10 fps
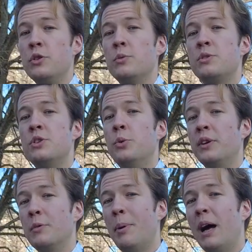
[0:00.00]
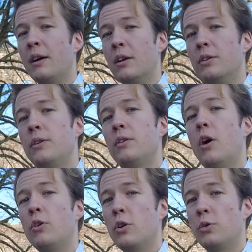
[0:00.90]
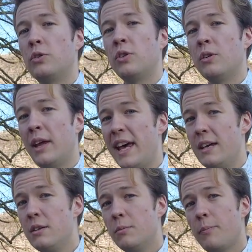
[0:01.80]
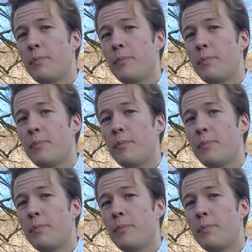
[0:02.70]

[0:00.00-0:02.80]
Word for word: you use during the pilot are not A,